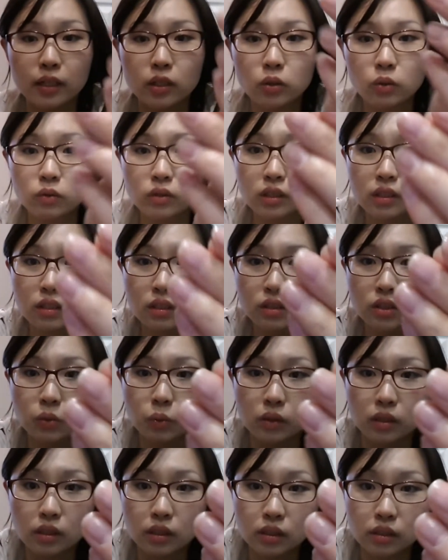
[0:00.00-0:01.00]
cuticles
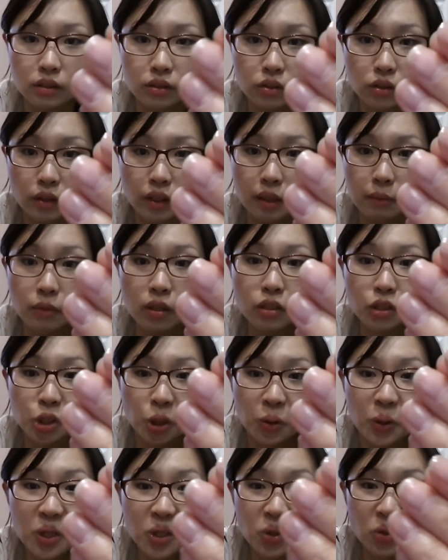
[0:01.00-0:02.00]
were... Sorry, I'm not
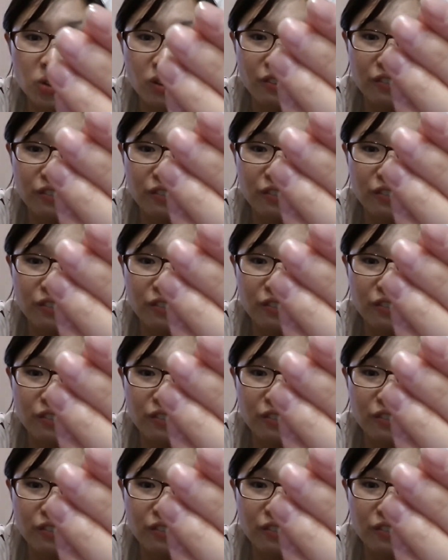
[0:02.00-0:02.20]
showing you the